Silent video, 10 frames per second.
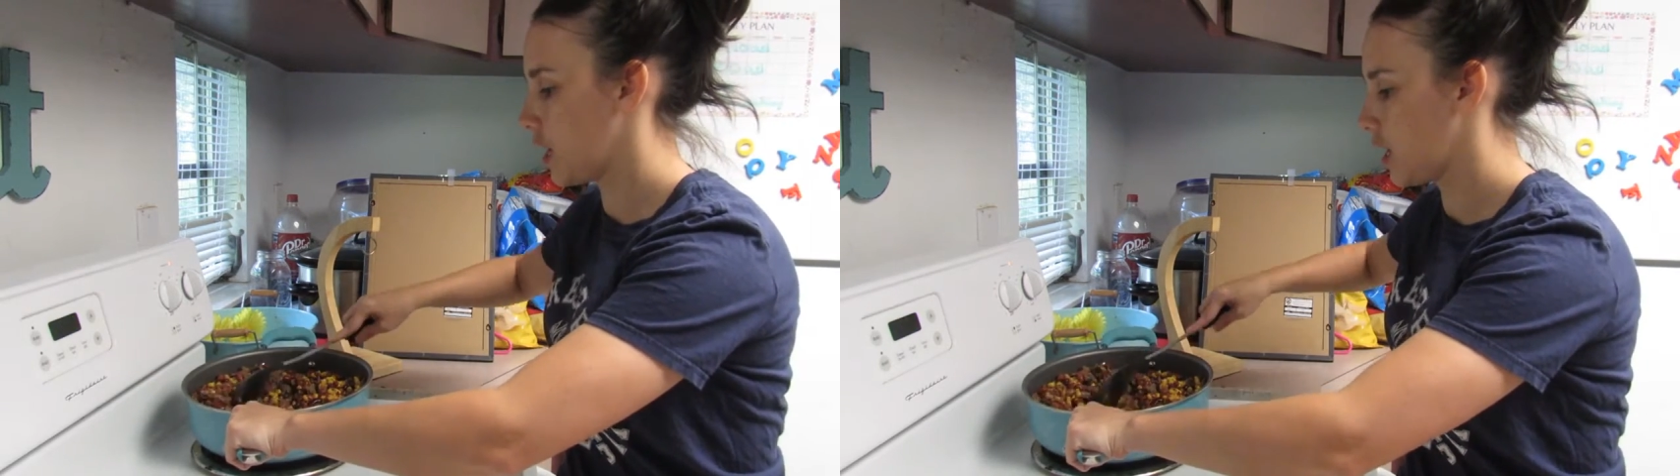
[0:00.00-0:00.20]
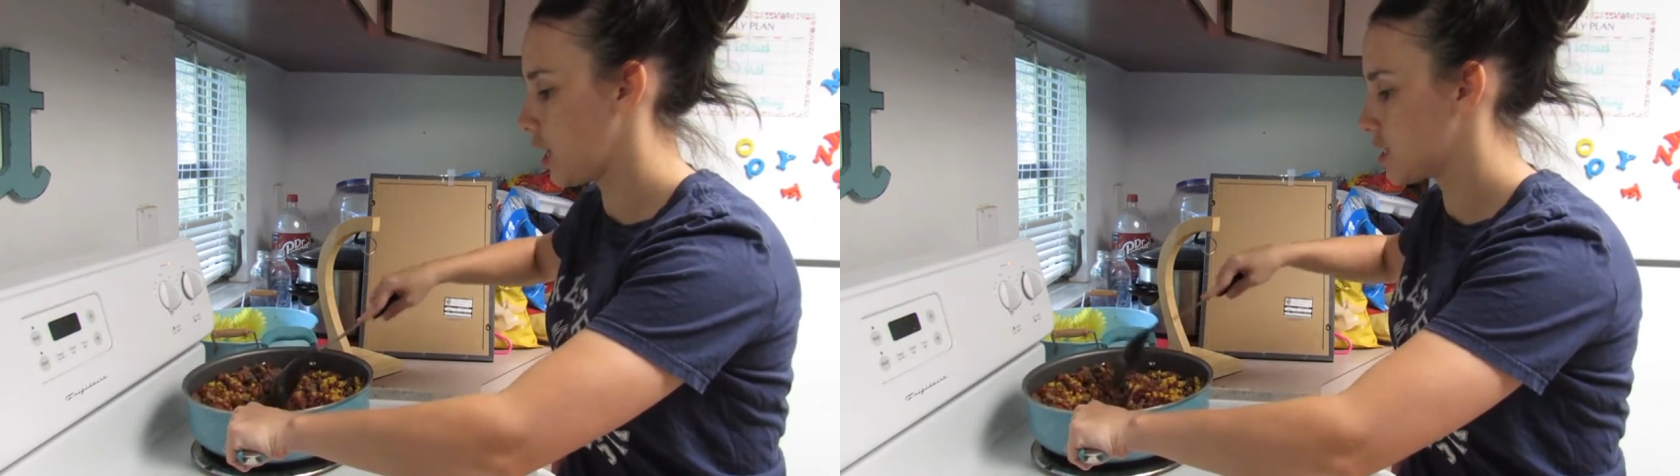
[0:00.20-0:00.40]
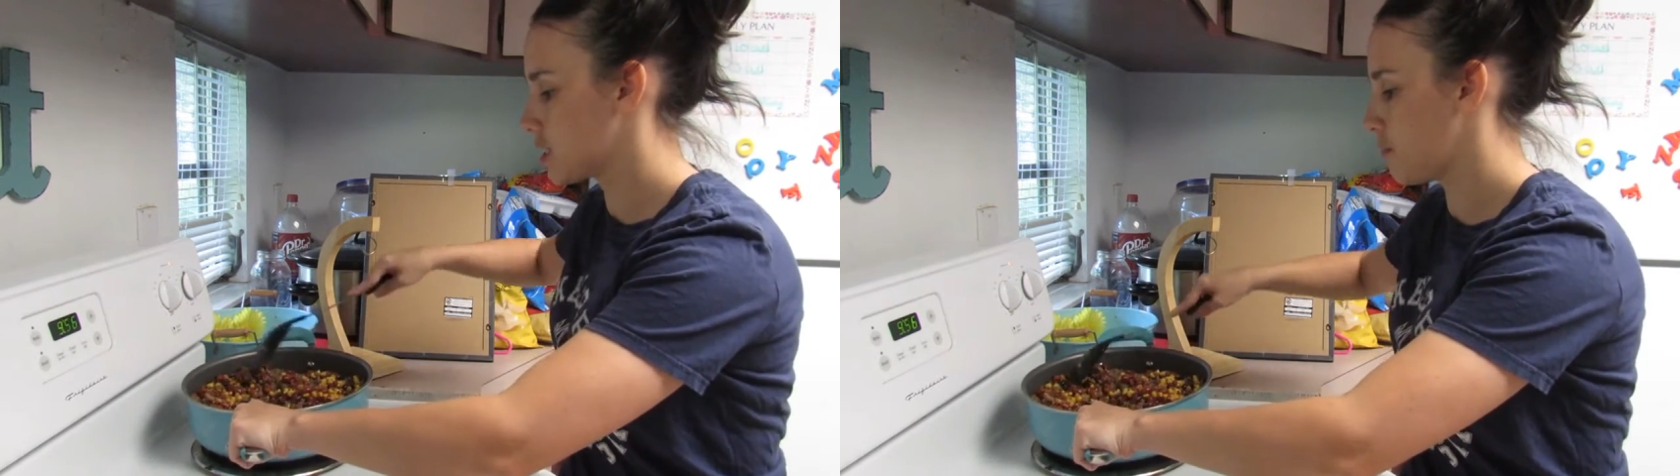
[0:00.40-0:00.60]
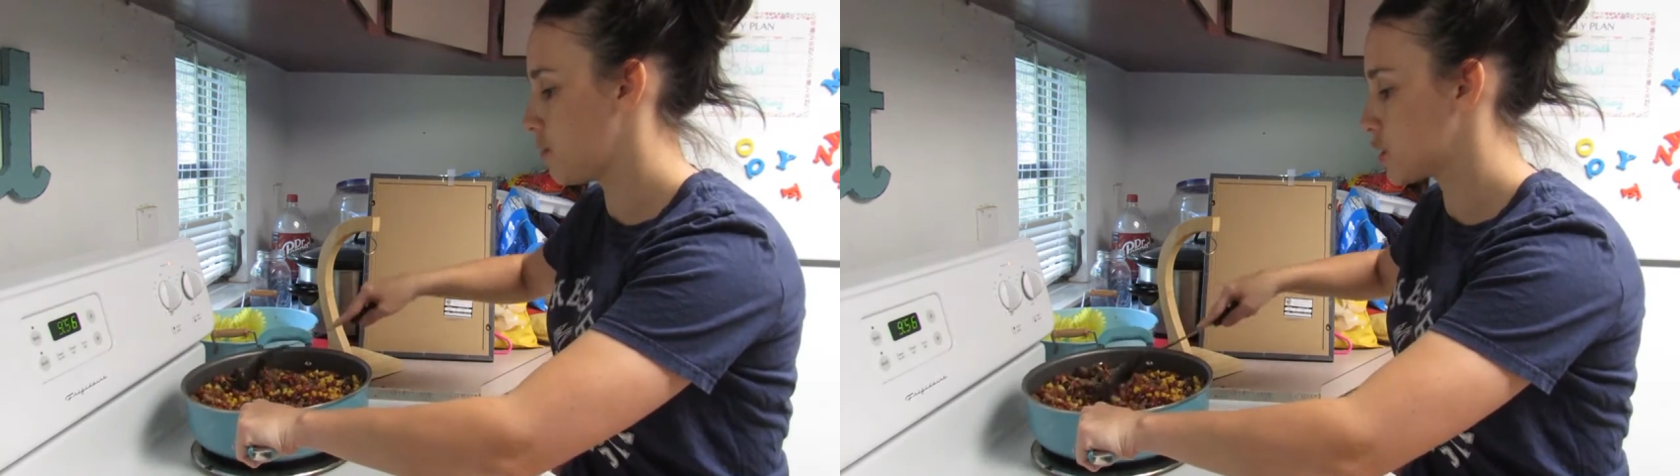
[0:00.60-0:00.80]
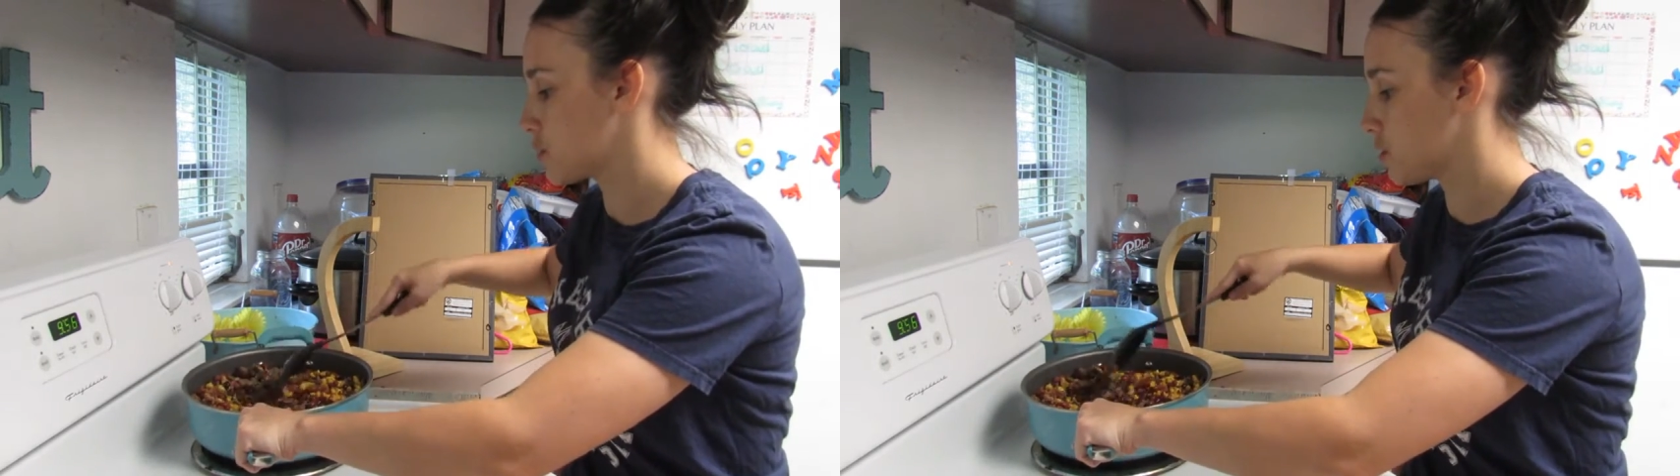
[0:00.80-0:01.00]
eat it
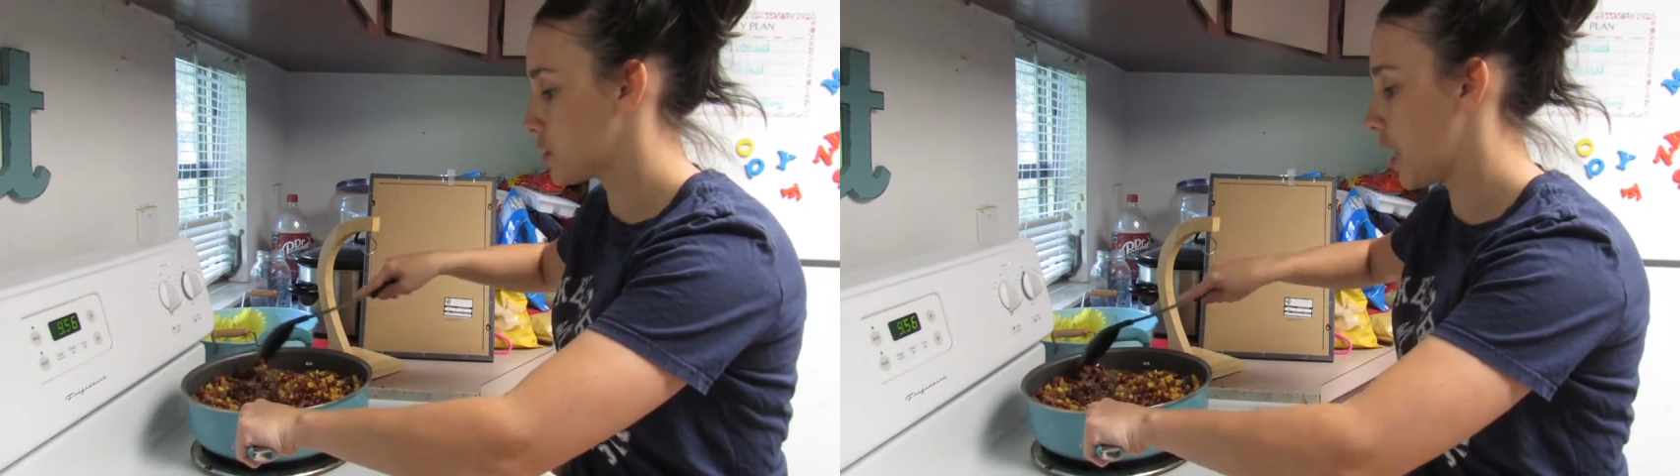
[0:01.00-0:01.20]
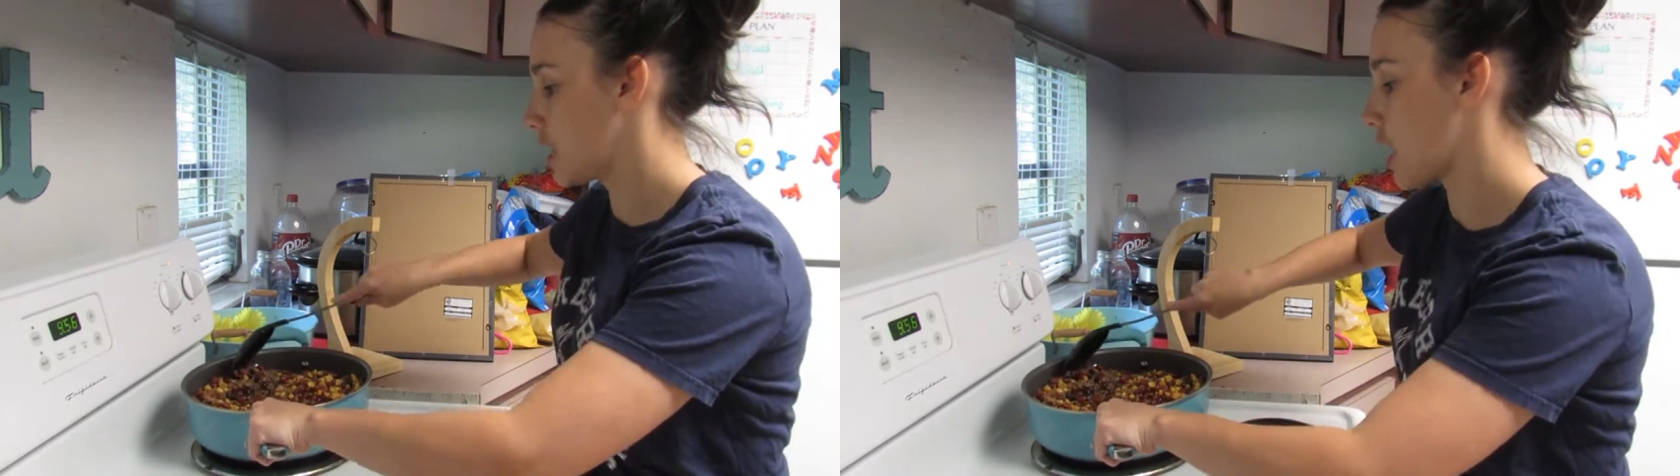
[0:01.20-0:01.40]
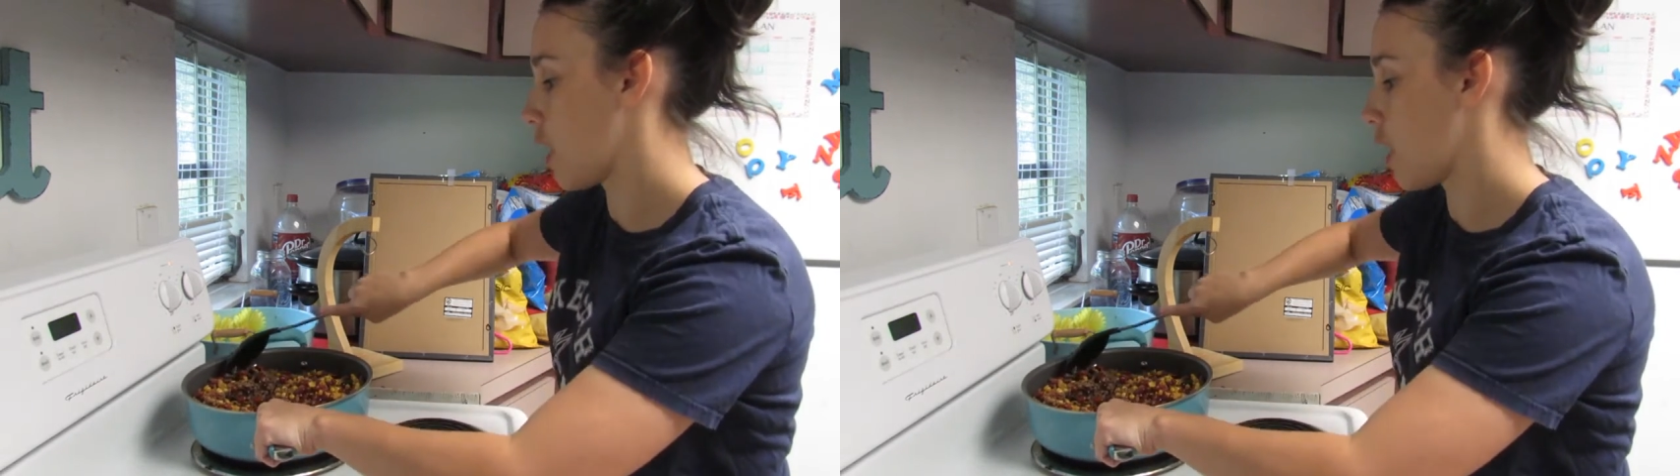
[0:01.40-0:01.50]
multiple days.